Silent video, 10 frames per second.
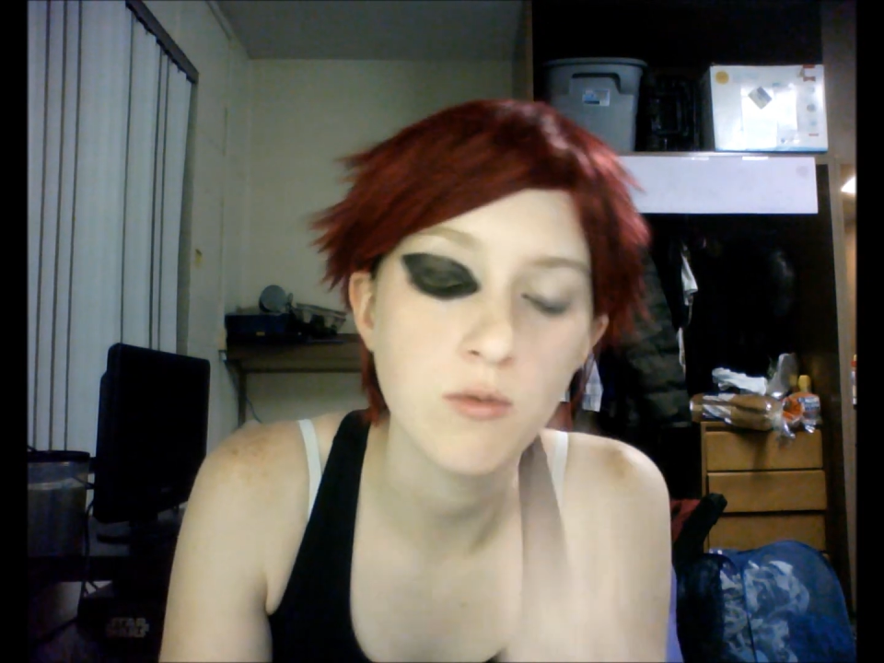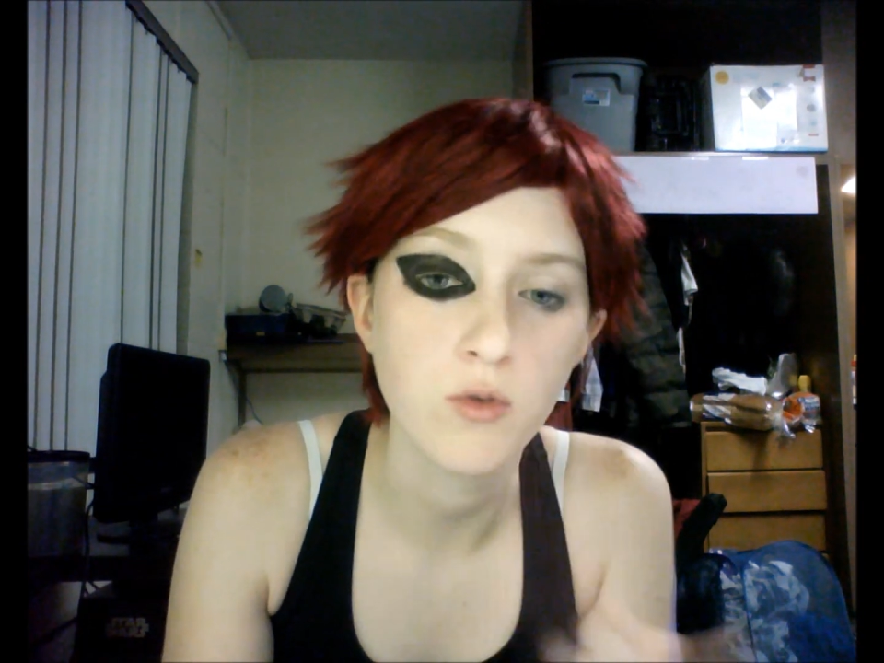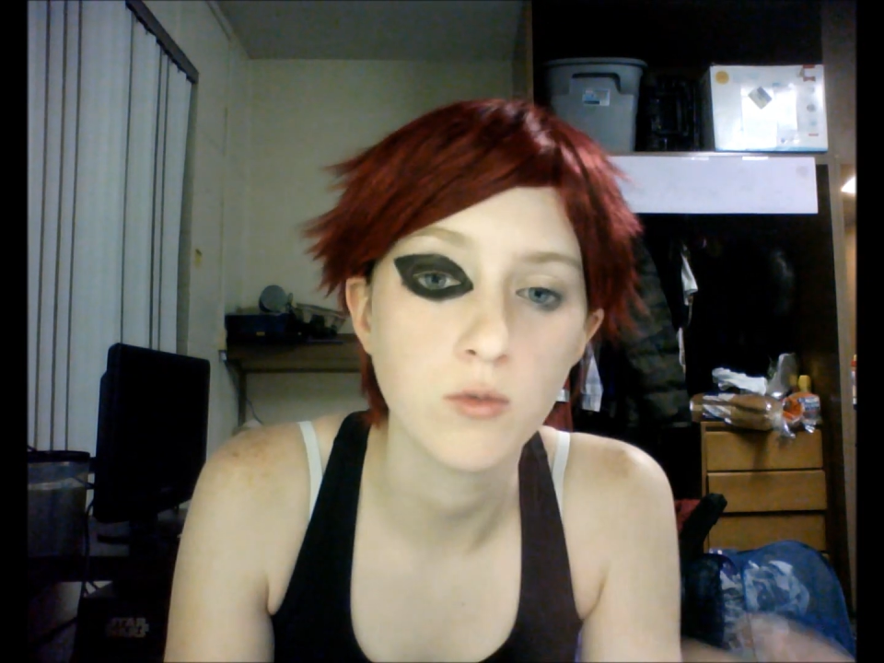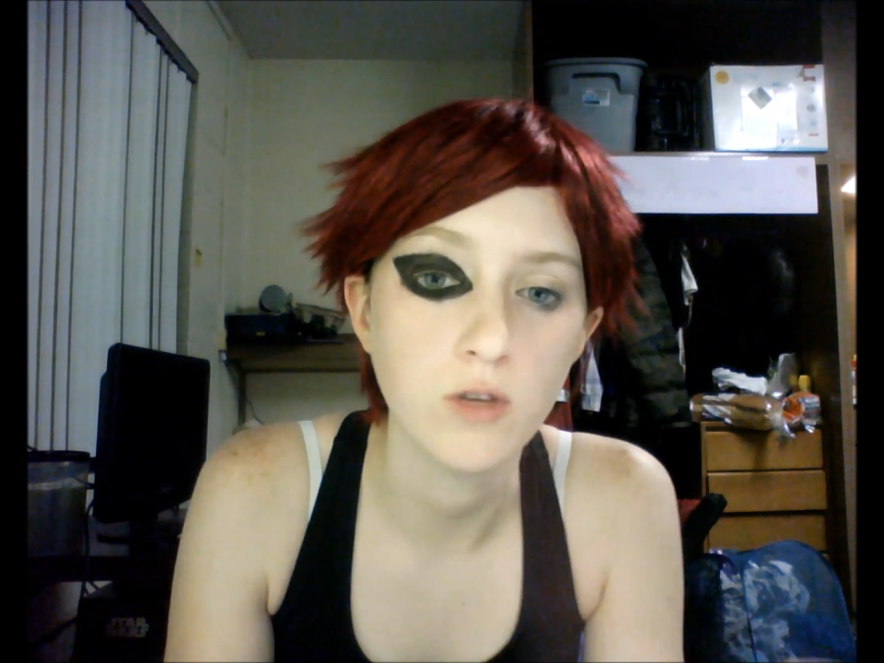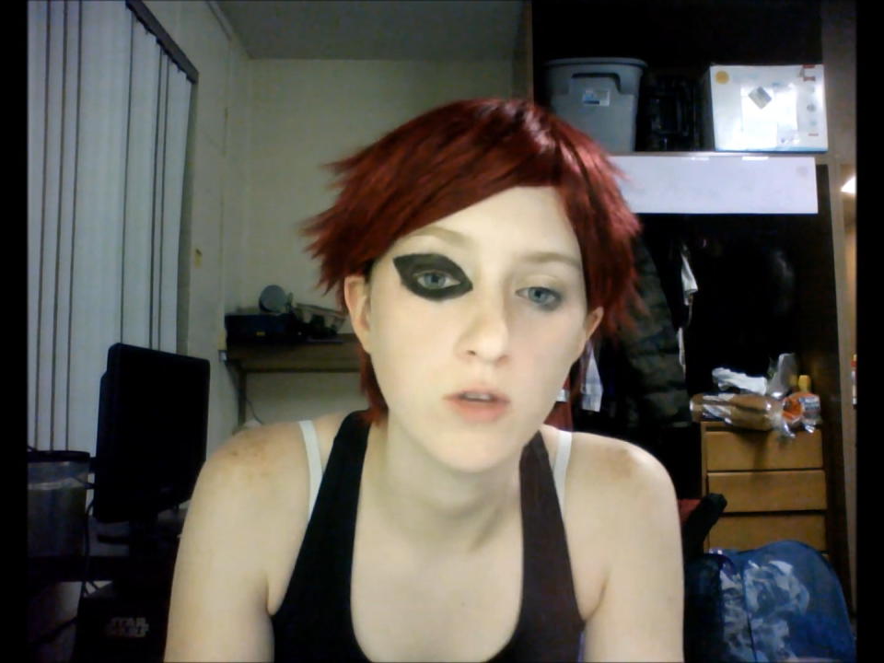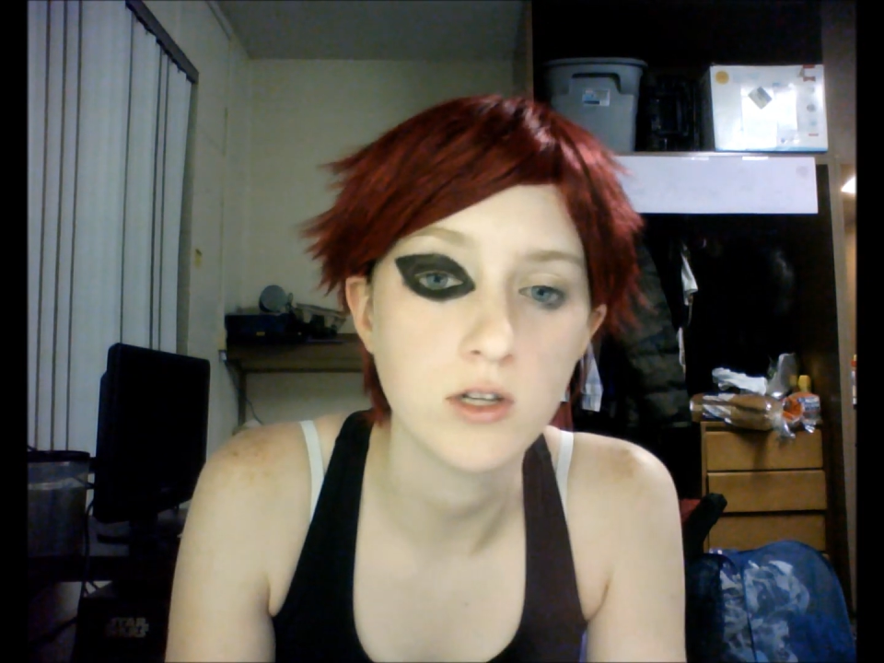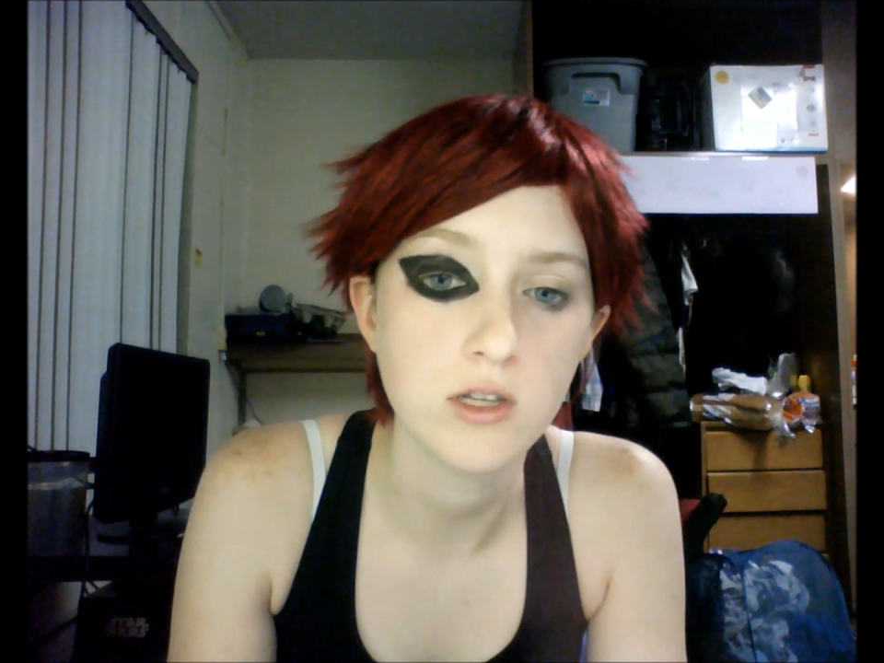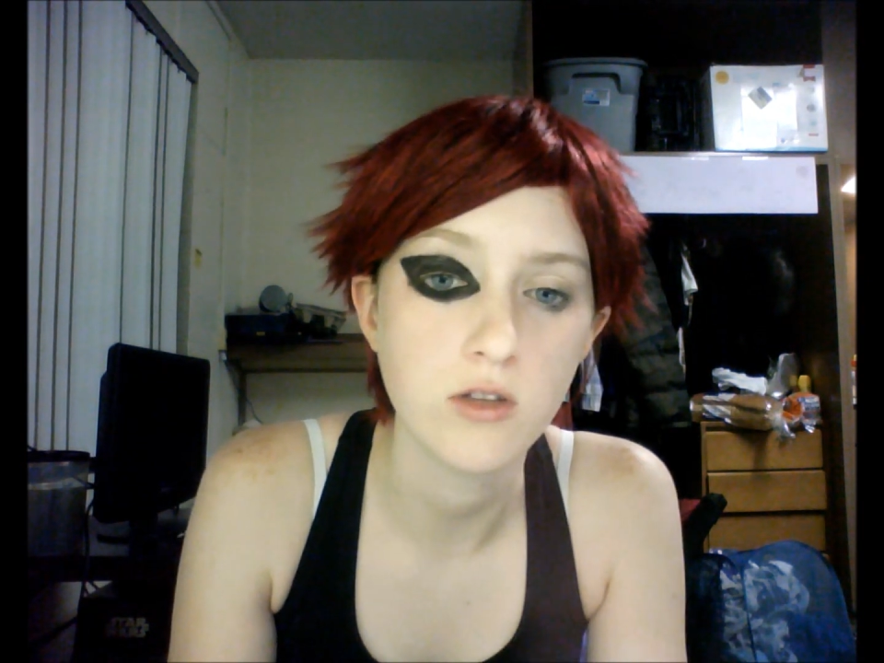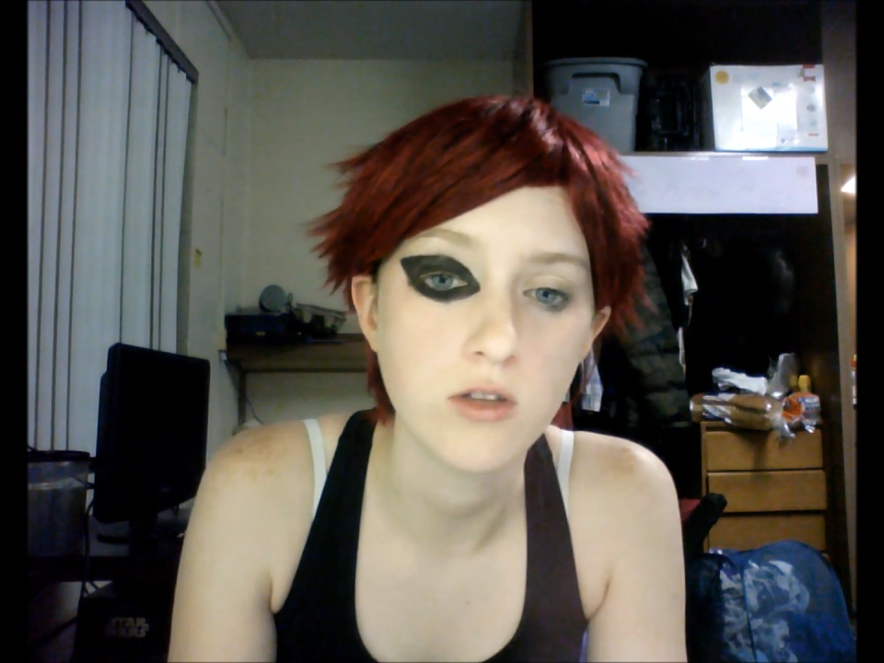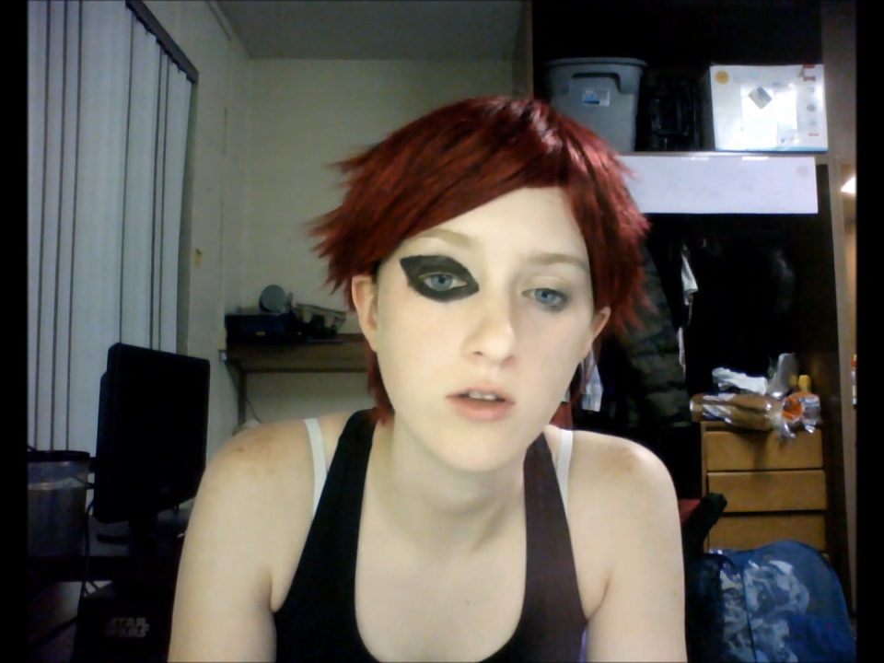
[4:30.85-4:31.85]
moving on to the
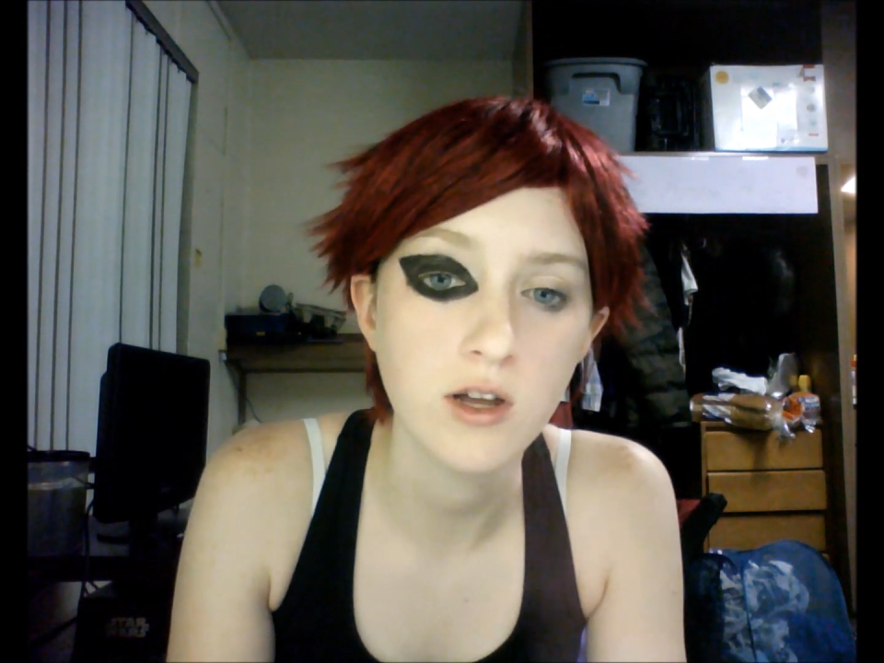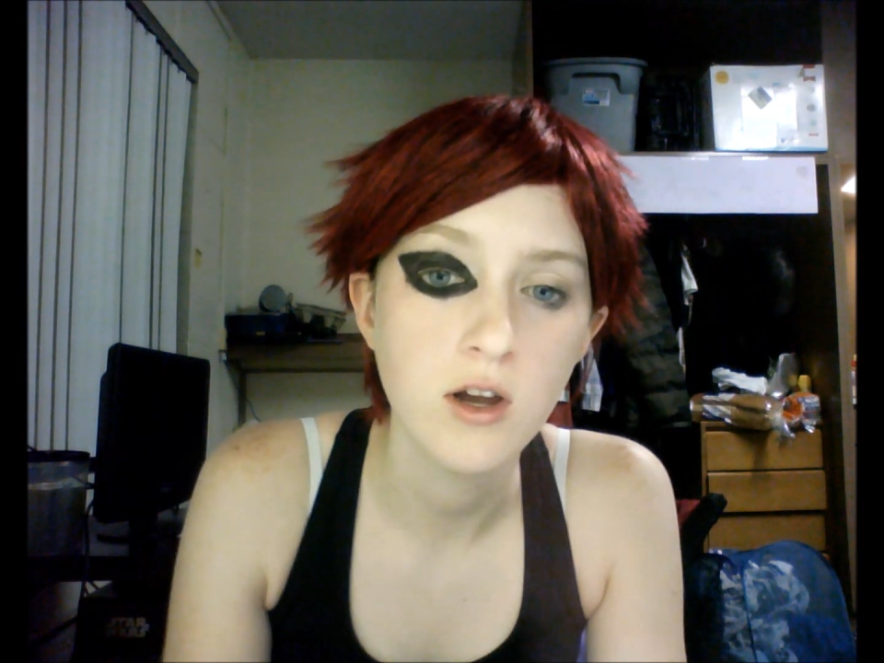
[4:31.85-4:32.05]
other line.